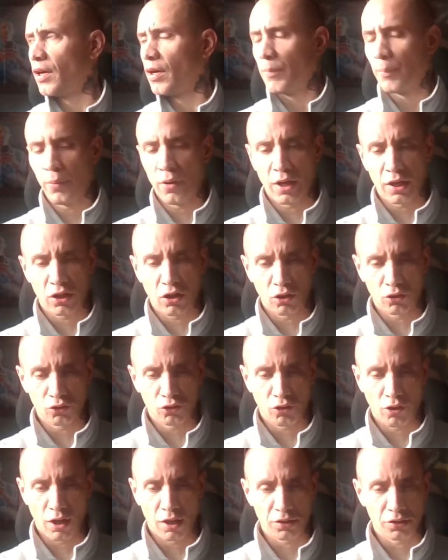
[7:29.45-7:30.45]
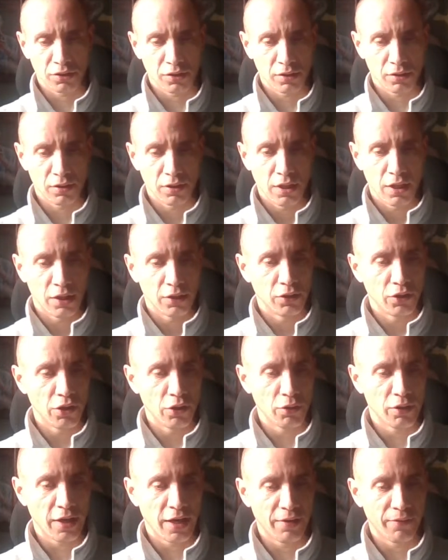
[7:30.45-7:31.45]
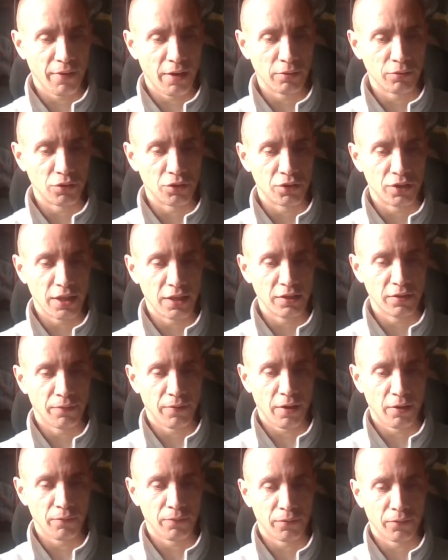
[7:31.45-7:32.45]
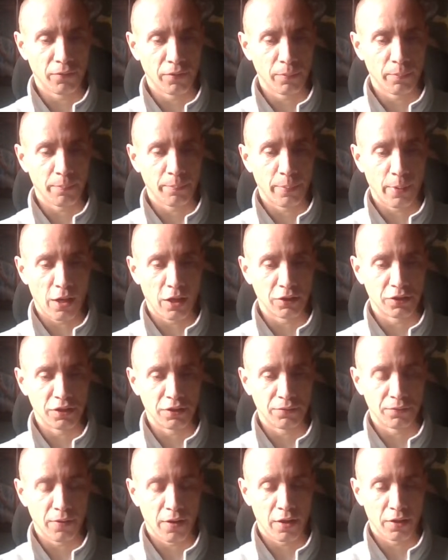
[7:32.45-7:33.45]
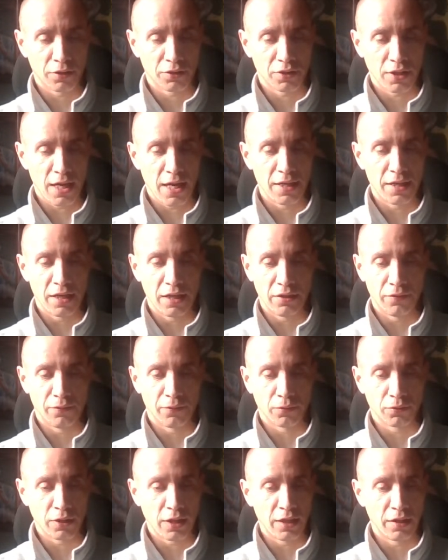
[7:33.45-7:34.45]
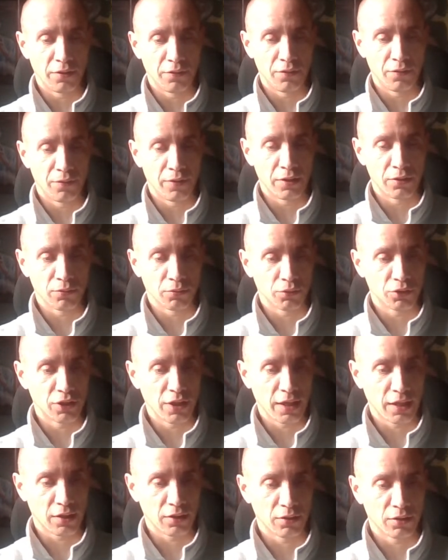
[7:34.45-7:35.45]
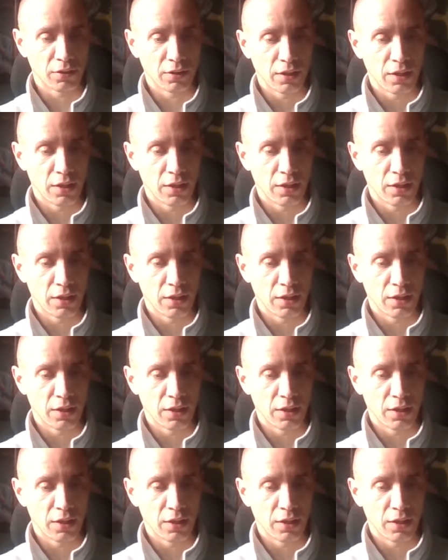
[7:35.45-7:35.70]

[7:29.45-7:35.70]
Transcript: By contrast, UK voters tend to vote for parties first and individuals second.